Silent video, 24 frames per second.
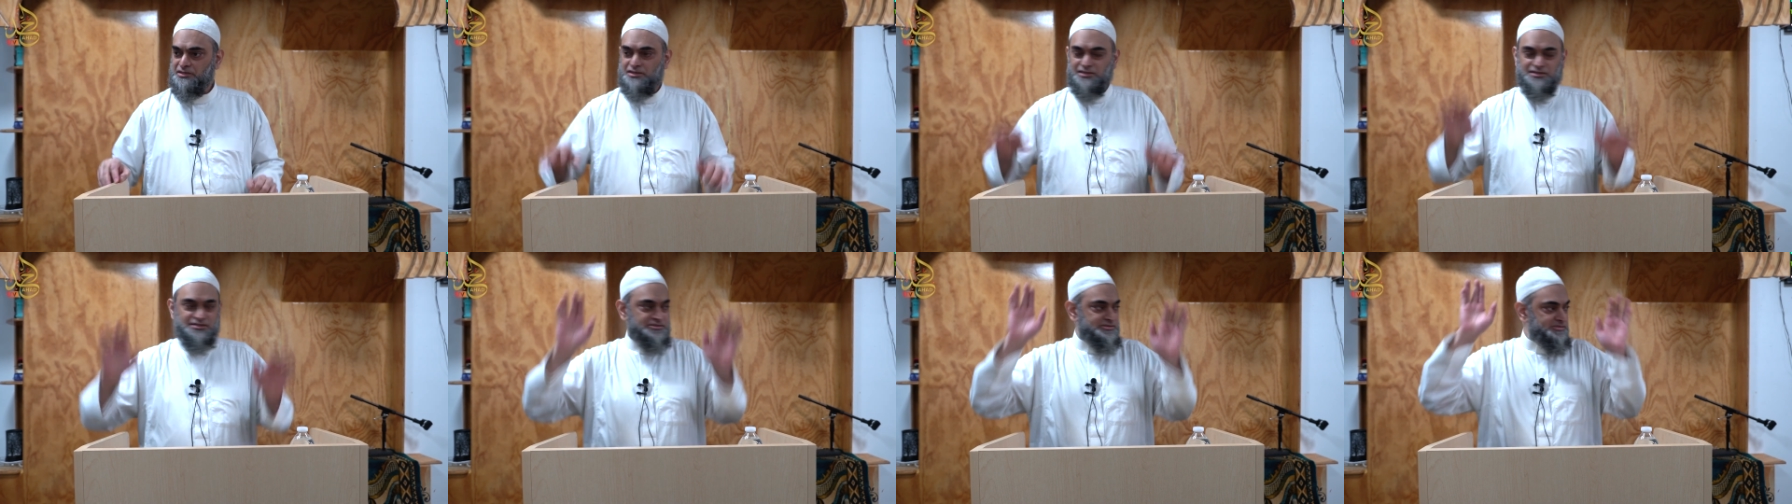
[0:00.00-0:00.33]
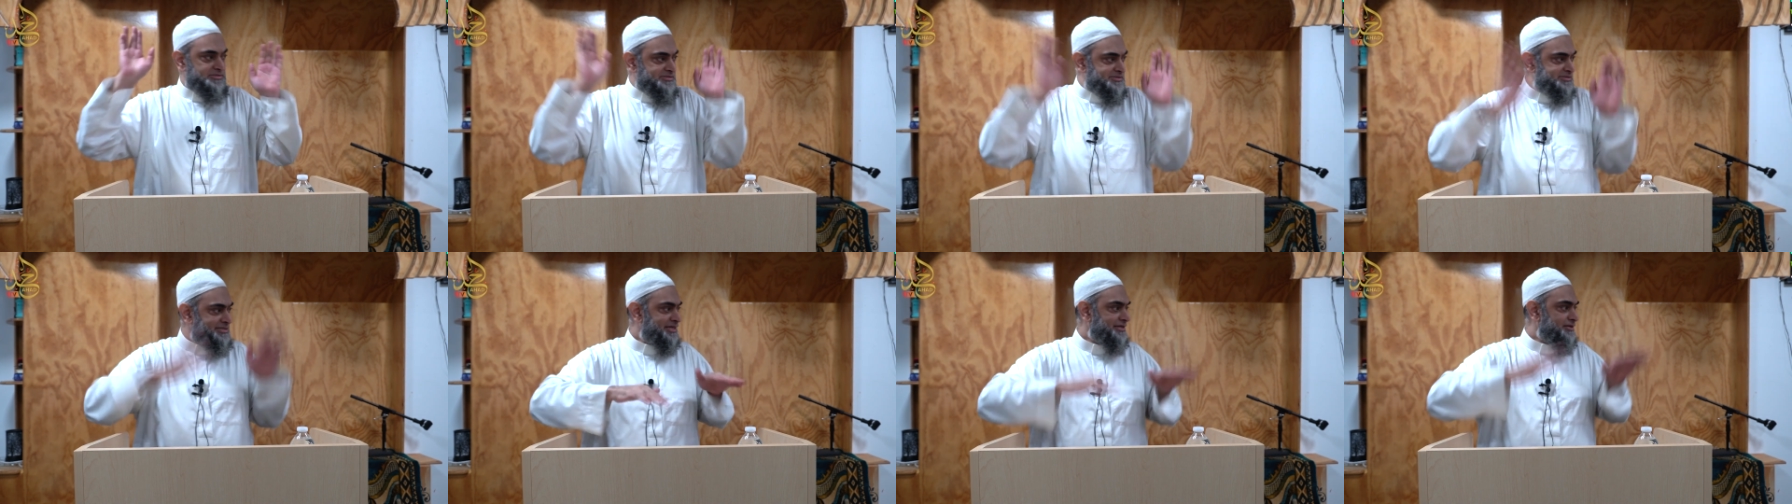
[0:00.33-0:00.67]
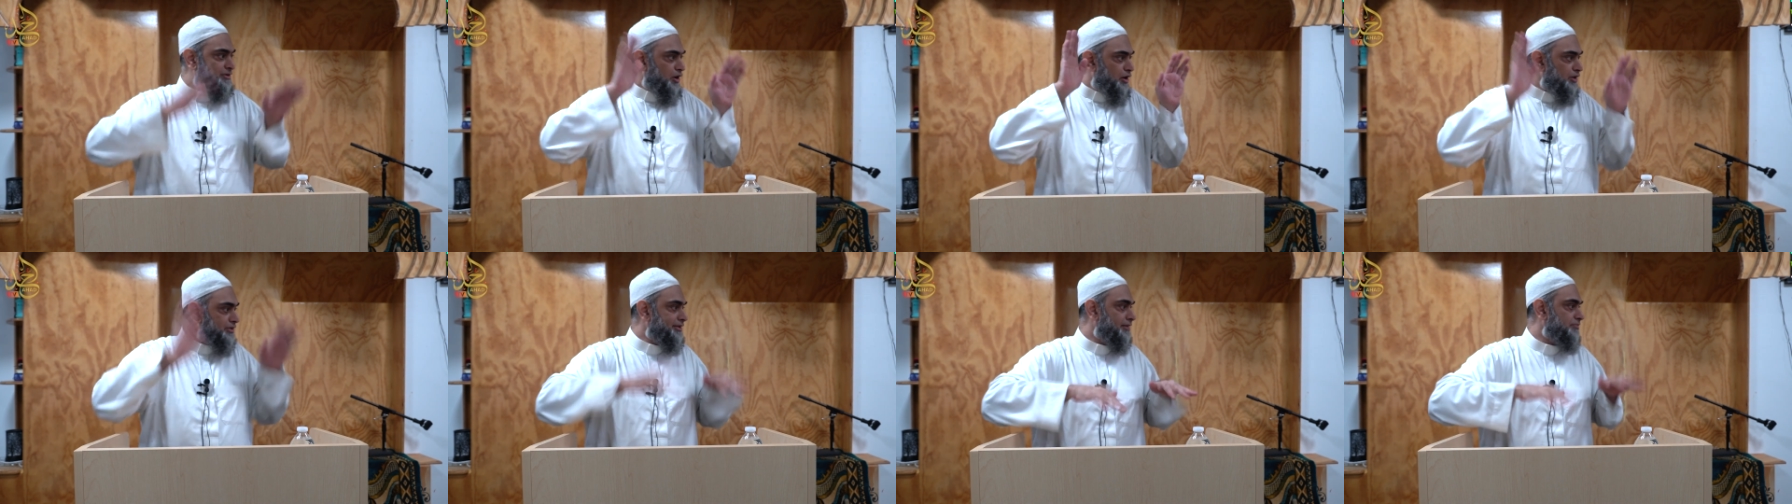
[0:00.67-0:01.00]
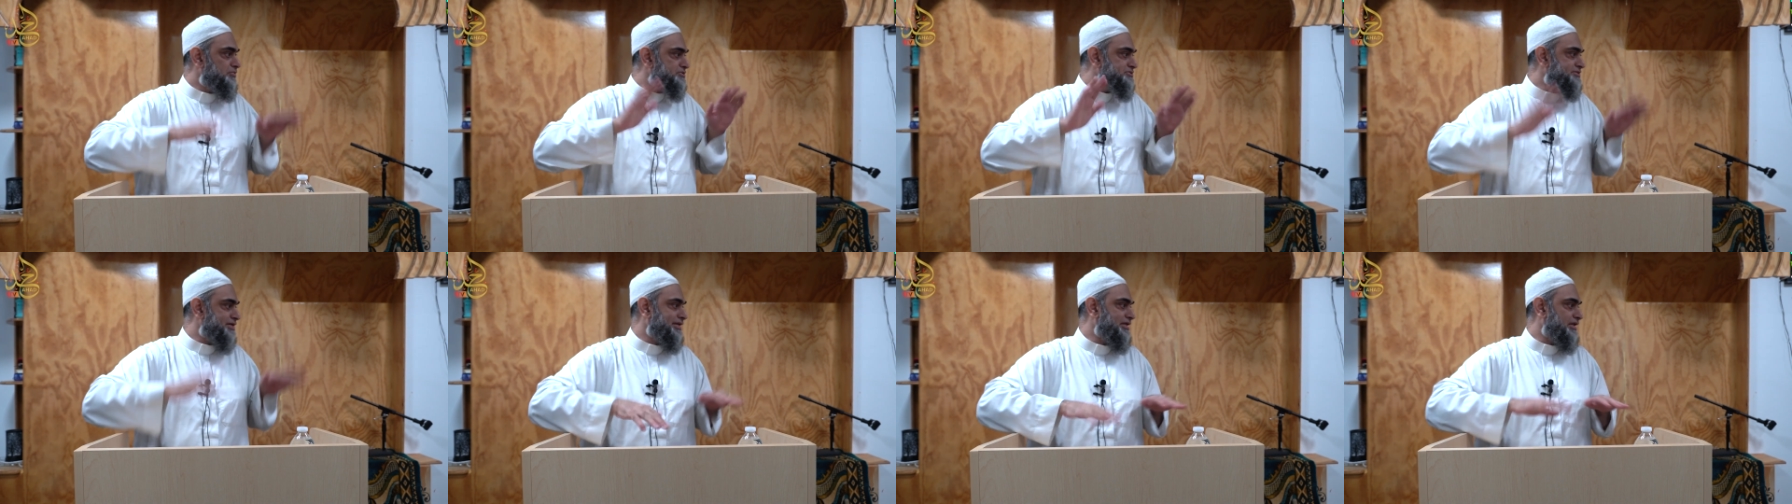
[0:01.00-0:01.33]
Sit on the
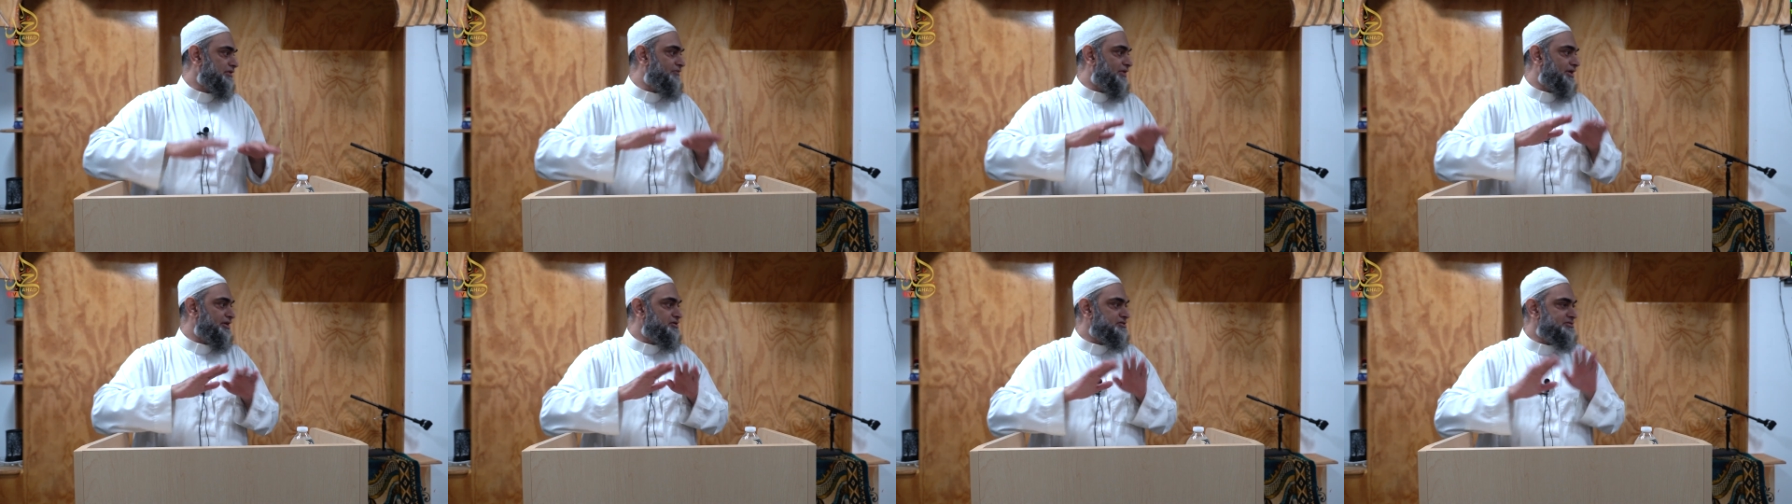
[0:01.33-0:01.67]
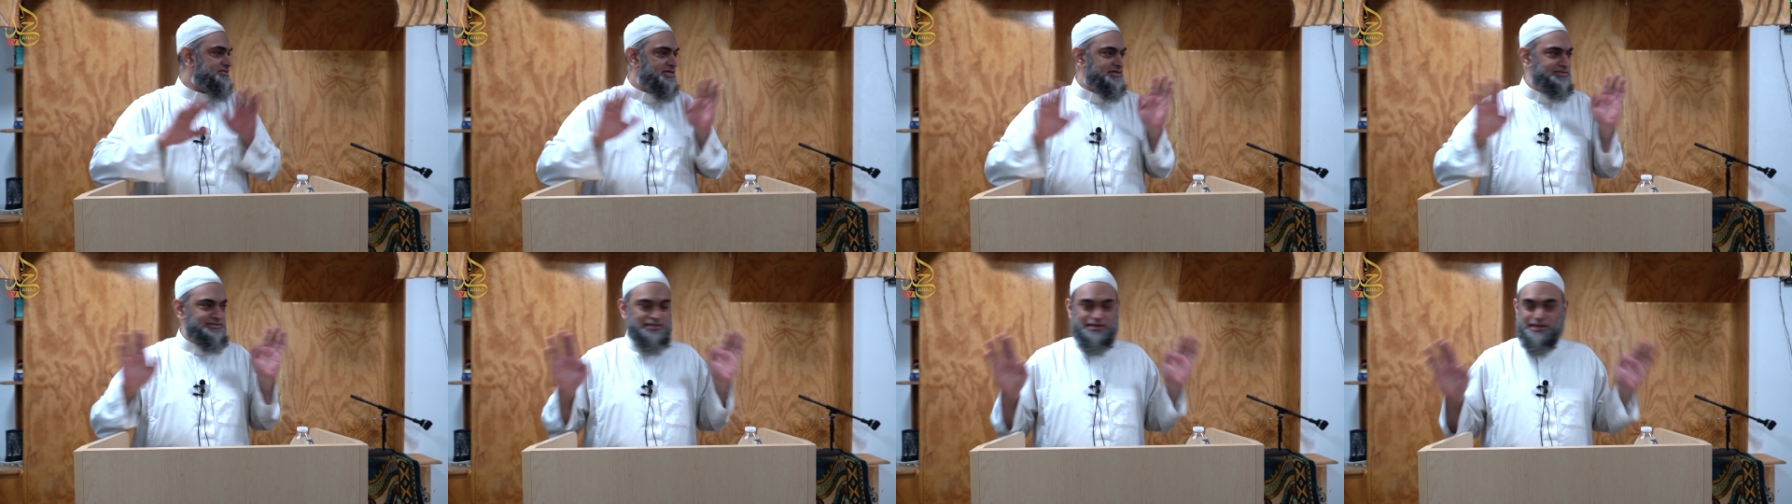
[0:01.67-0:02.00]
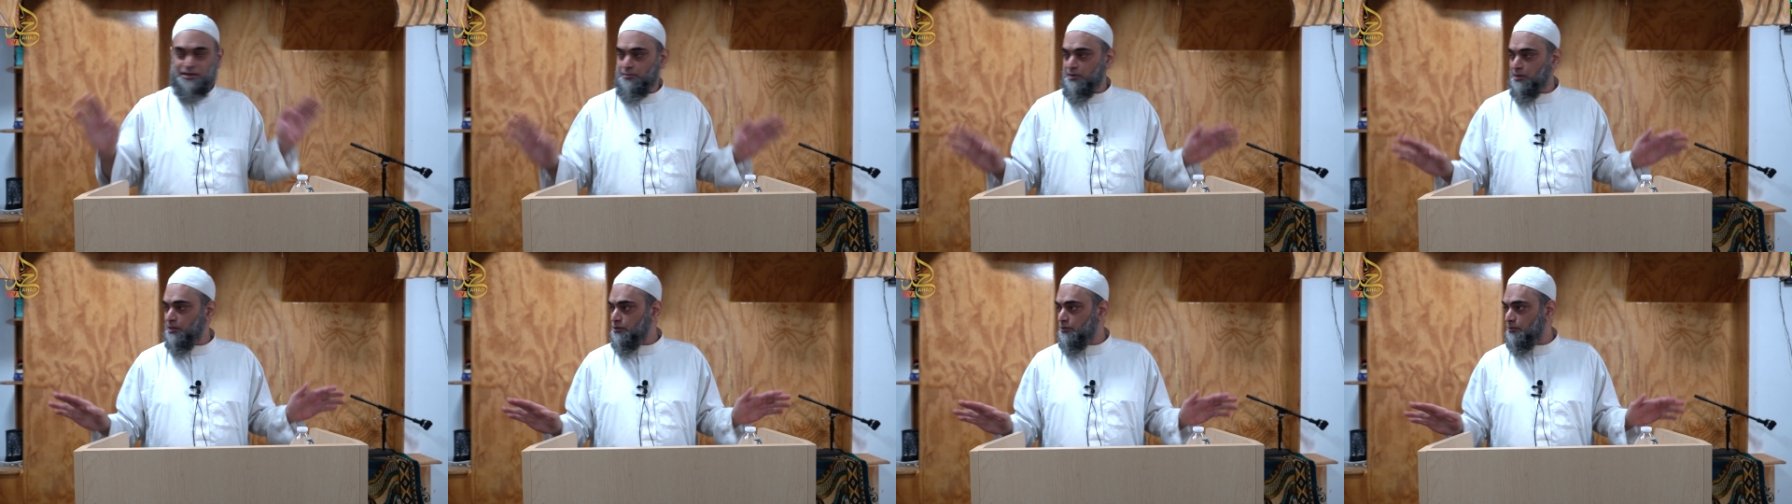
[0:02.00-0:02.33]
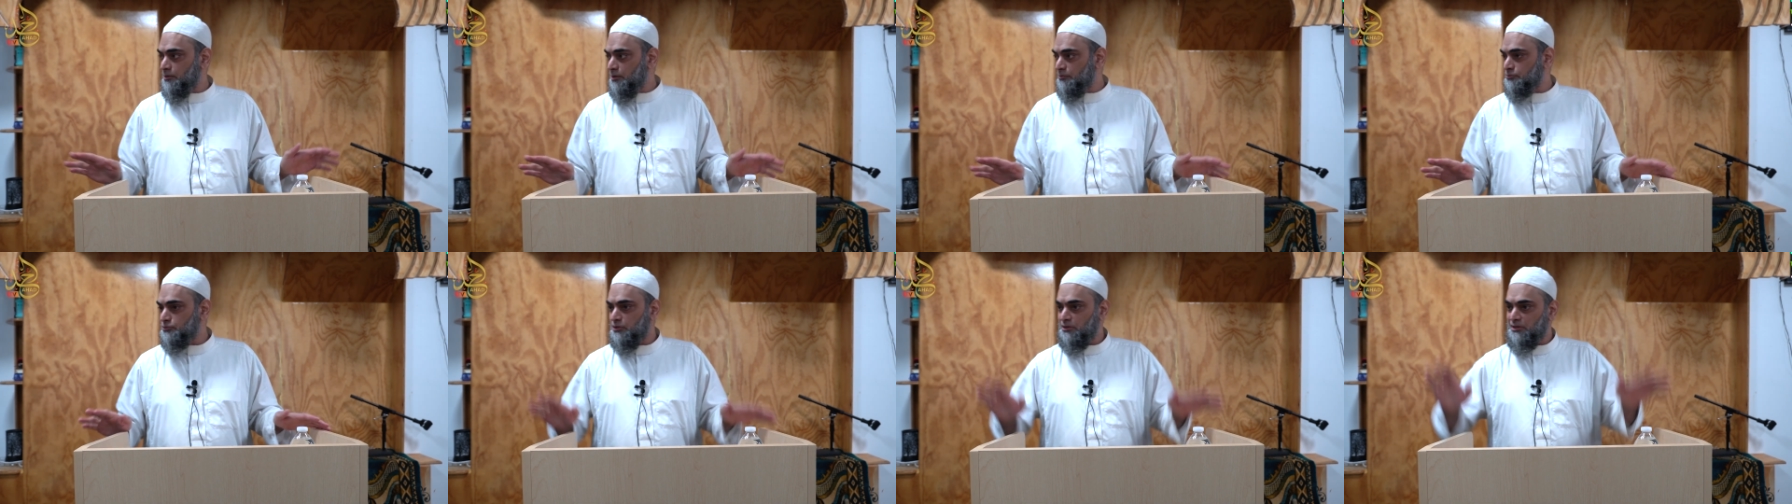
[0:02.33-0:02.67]
musalla when you say Assalamu alaikum
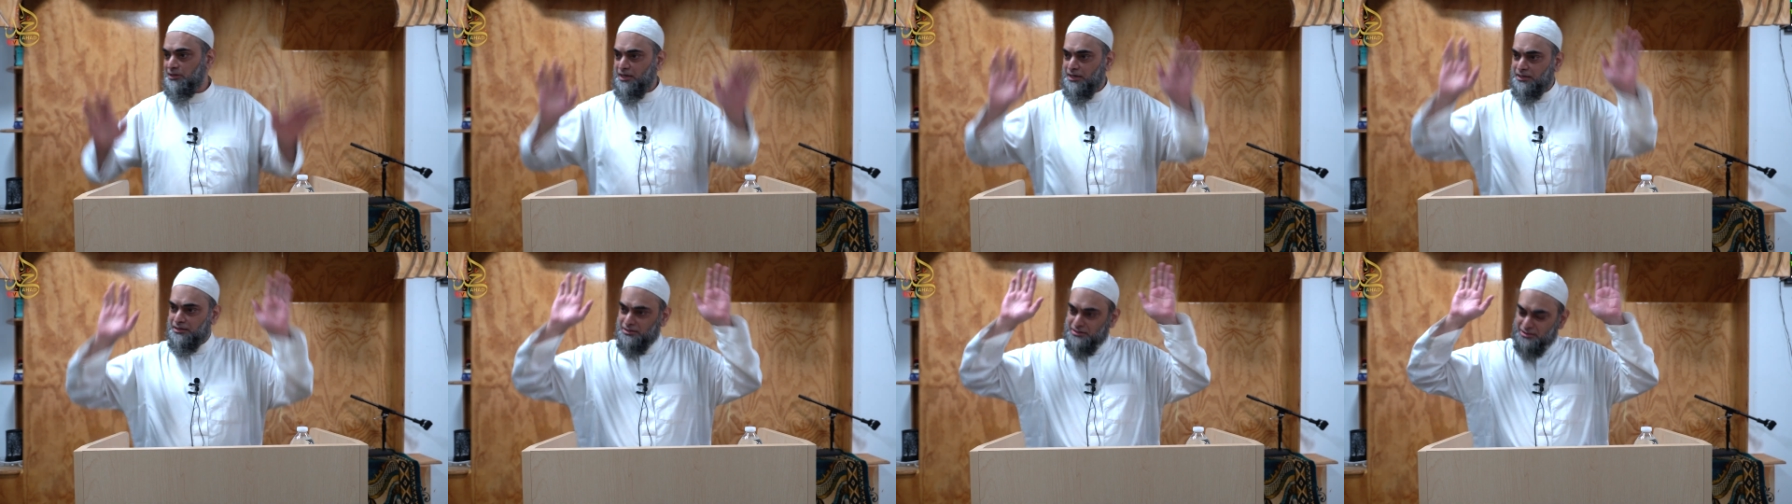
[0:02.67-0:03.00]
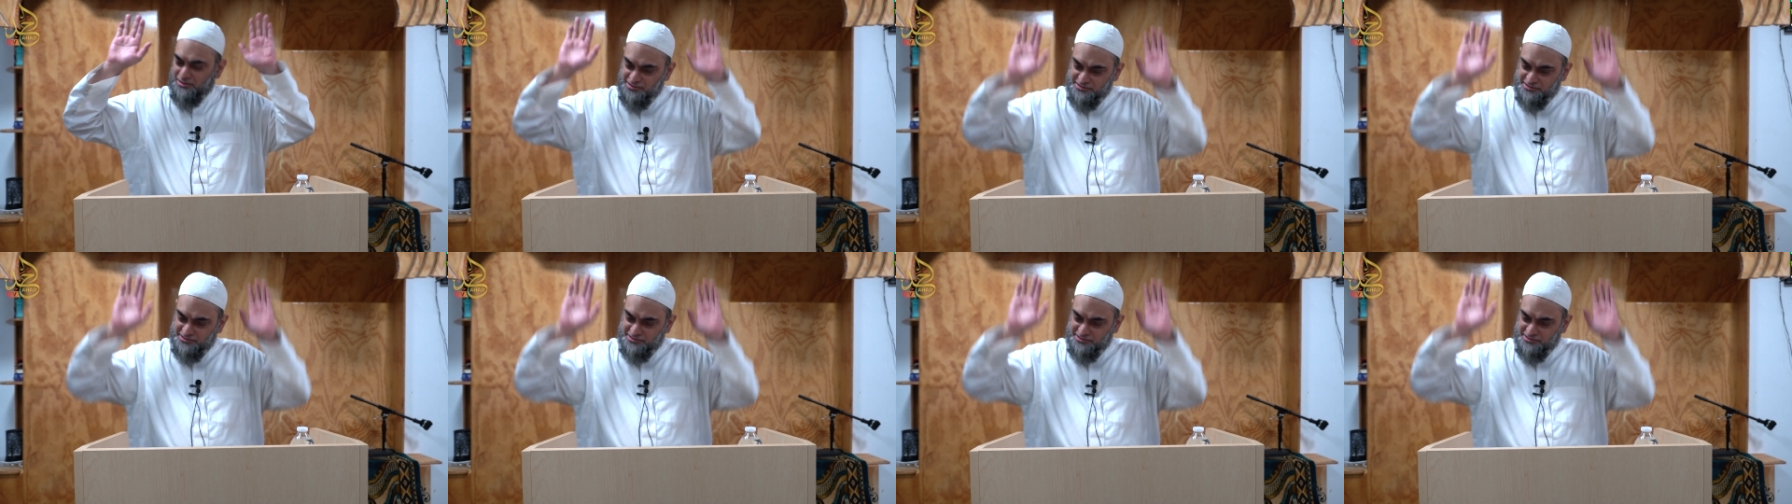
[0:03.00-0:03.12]
warahmatullah,